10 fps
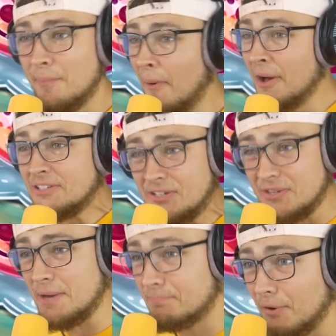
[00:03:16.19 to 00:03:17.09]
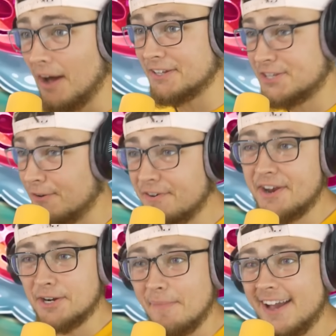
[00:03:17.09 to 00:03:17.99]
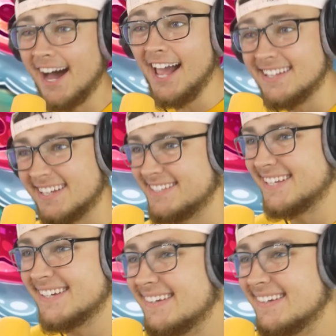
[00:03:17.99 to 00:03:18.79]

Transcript: monster that brought us over here to Mech Islet.